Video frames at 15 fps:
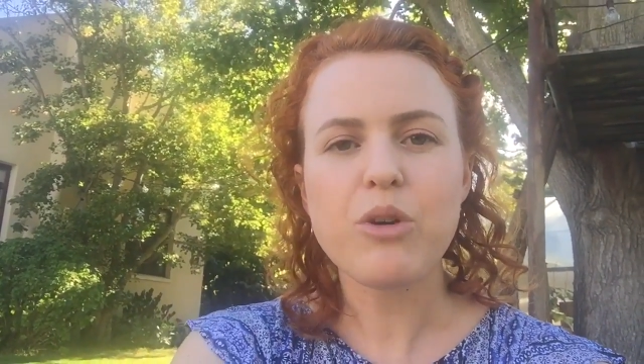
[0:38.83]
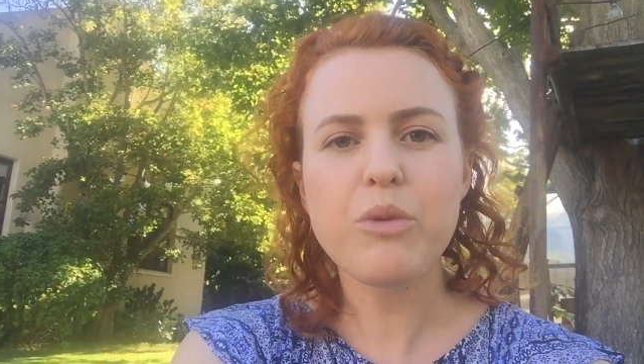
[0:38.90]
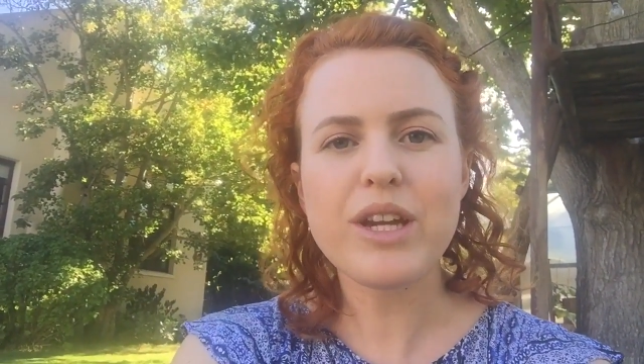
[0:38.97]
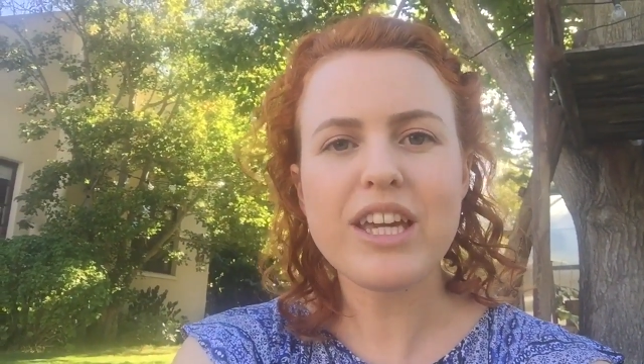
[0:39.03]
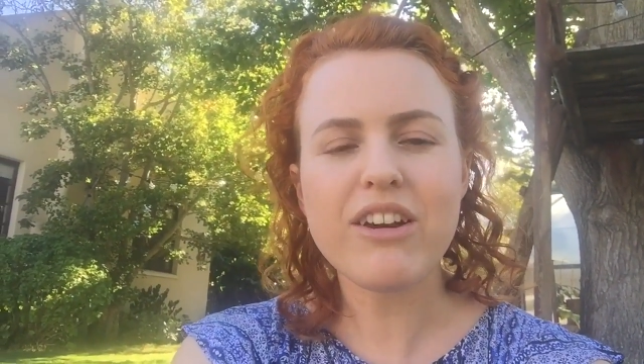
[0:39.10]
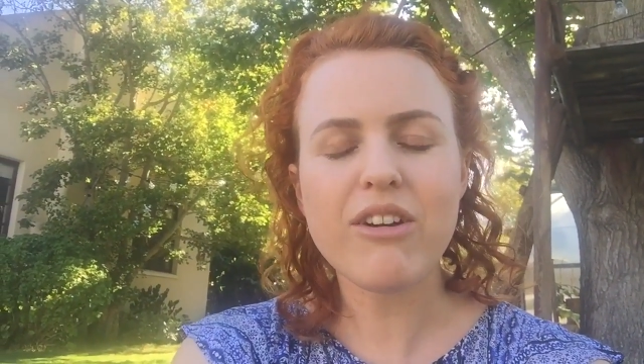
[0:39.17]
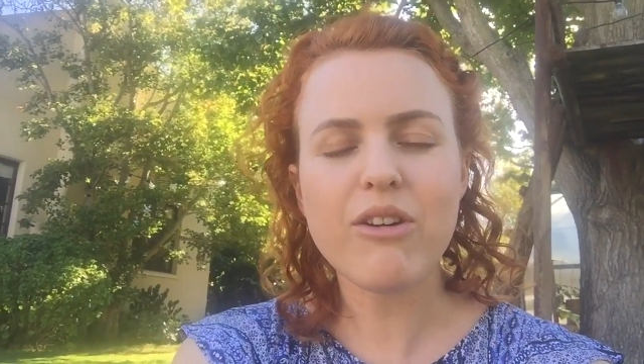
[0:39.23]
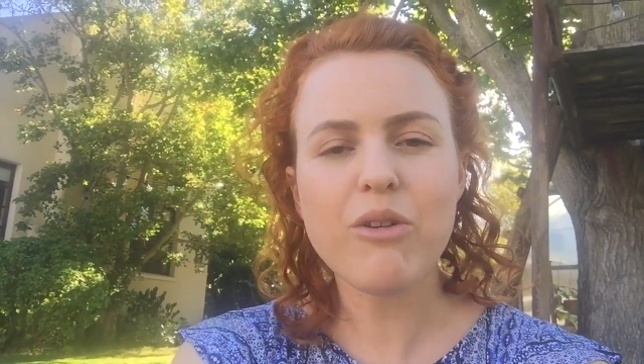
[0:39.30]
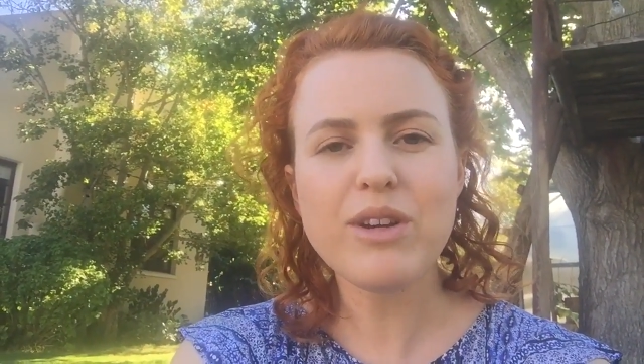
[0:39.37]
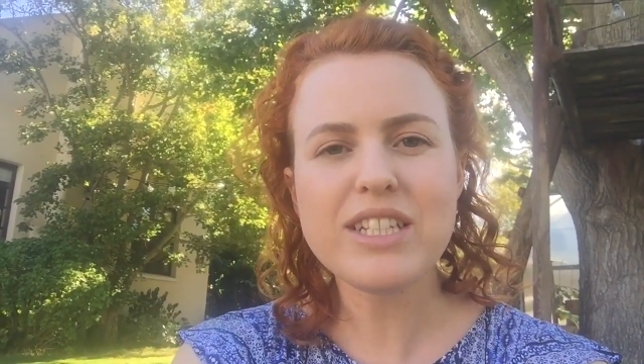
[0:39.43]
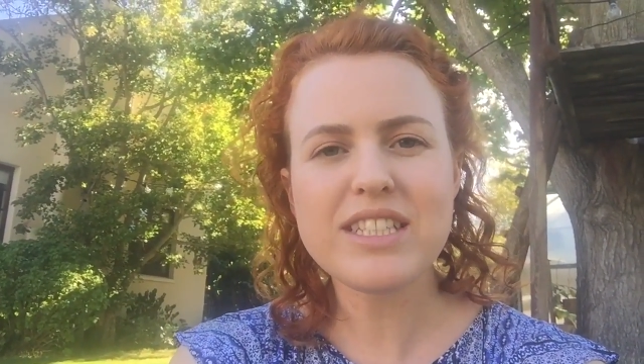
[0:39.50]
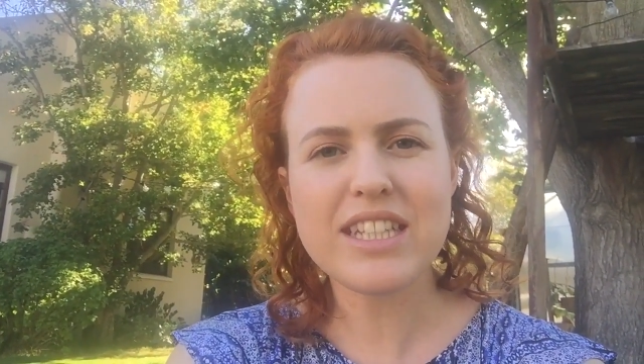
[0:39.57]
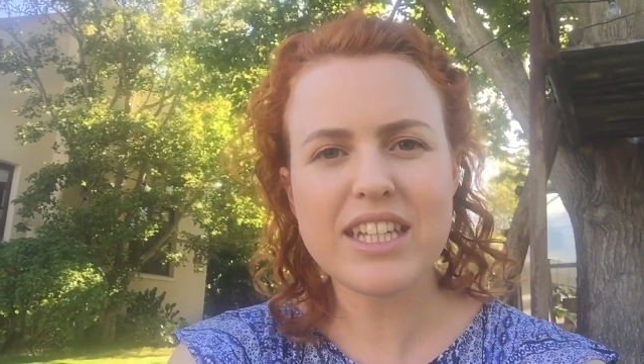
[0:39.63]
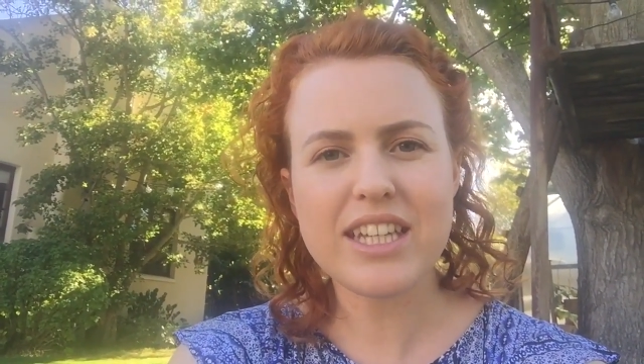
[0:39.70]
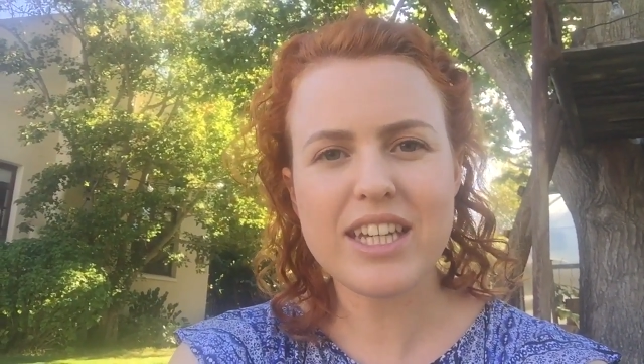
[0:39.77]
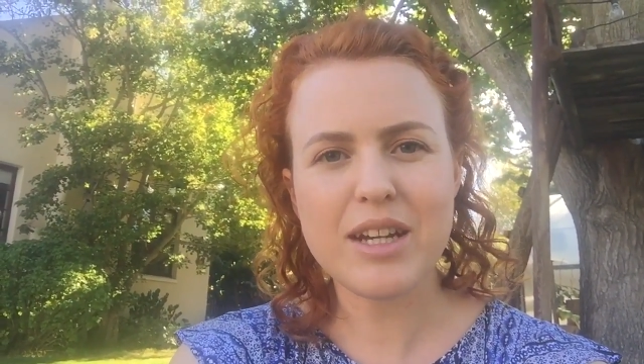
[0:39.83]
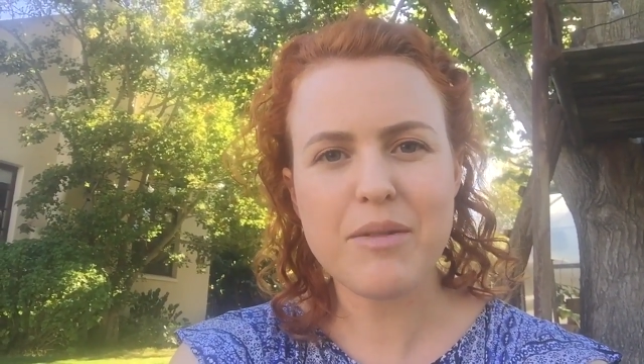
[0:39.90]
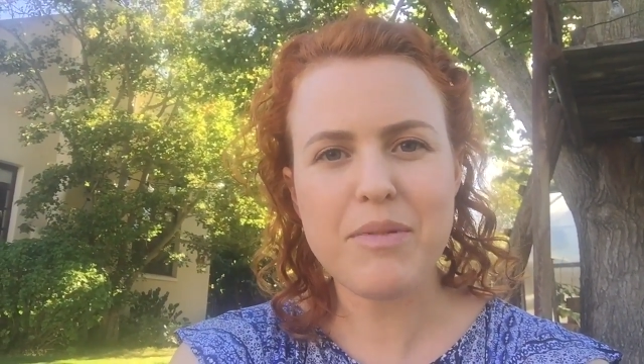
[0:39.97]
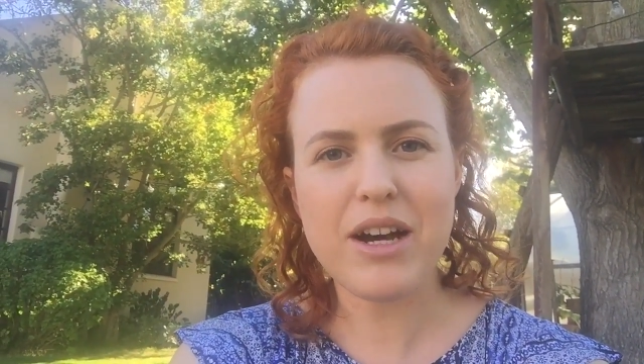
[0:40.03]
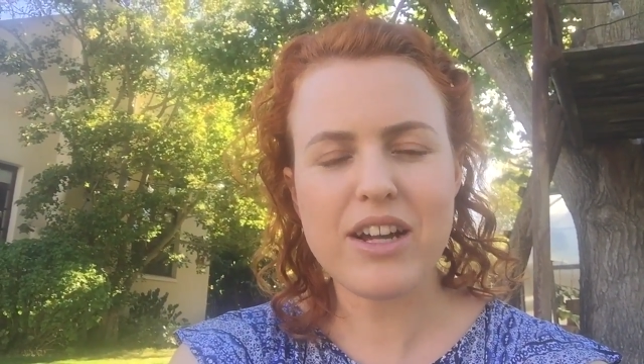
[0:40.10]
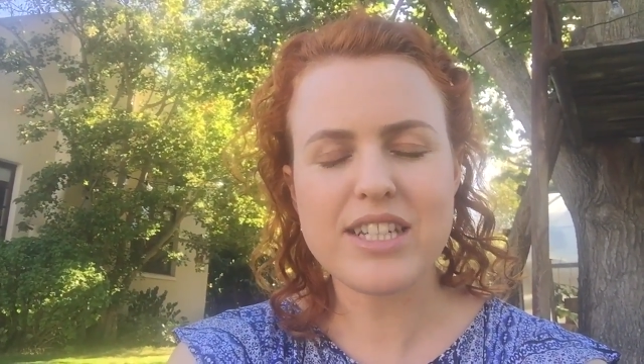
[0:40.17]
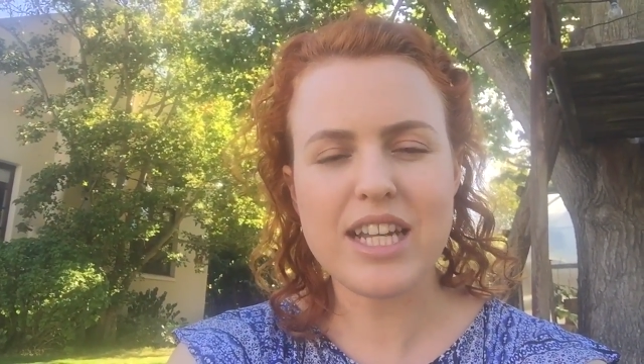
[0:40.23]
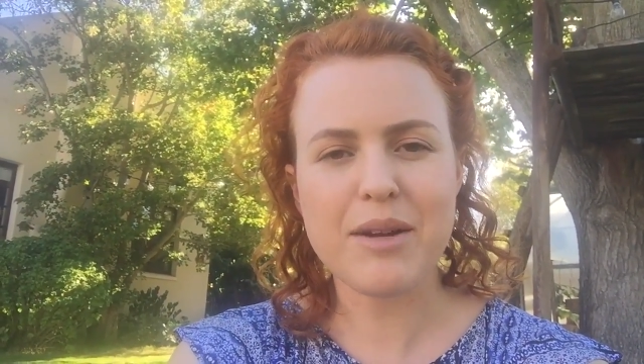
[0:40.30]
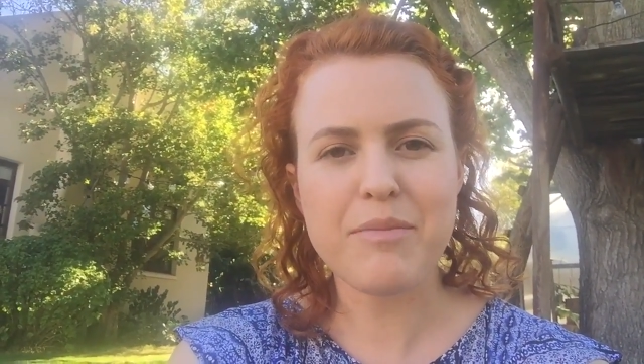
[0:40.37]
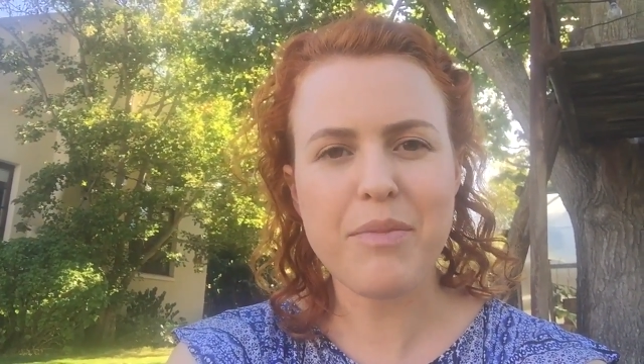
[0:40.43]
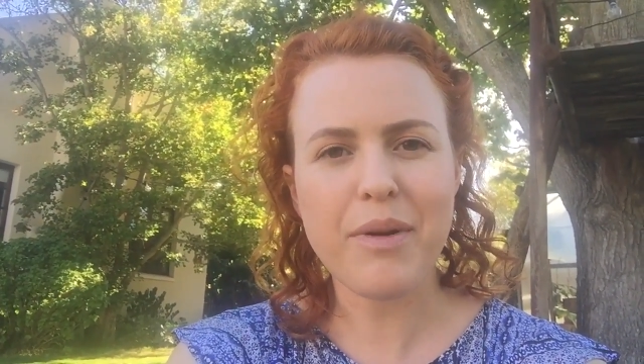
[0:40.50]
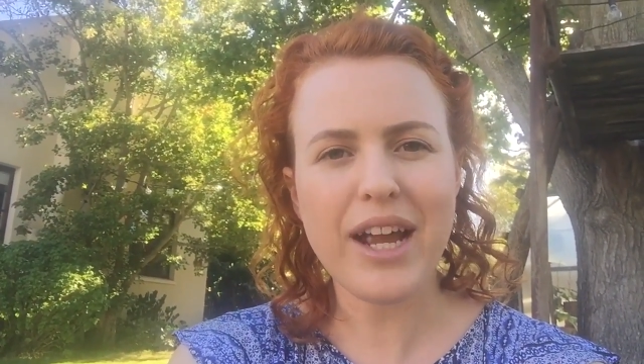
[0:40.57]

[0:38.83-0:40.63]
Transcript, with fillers: we are always thinking about um,